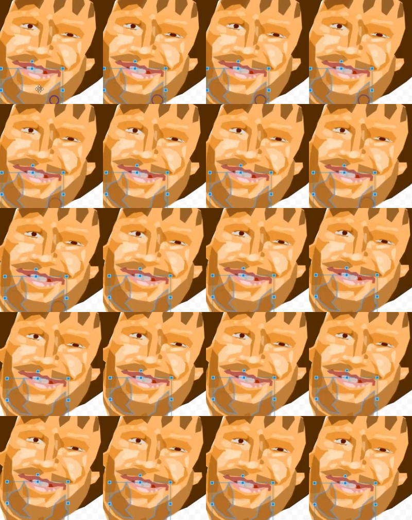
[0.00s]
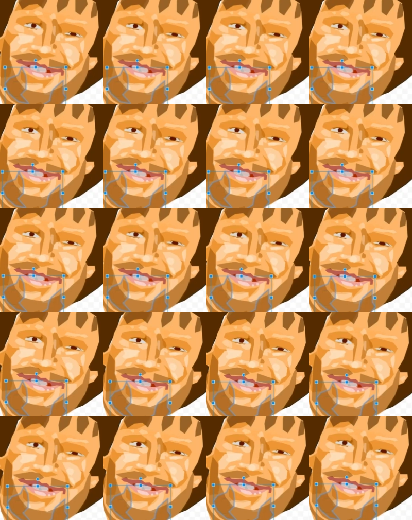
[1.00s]
think I want lighter on that.
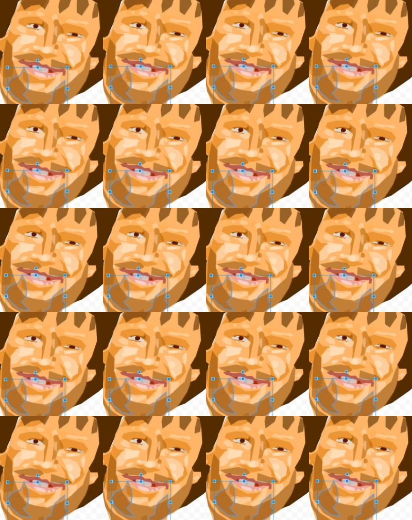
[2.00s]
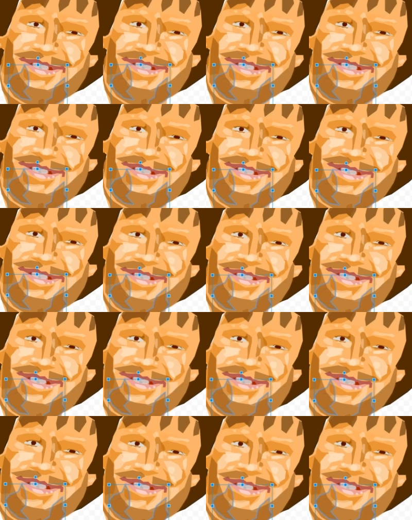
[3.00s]
Wonder what a gray would do.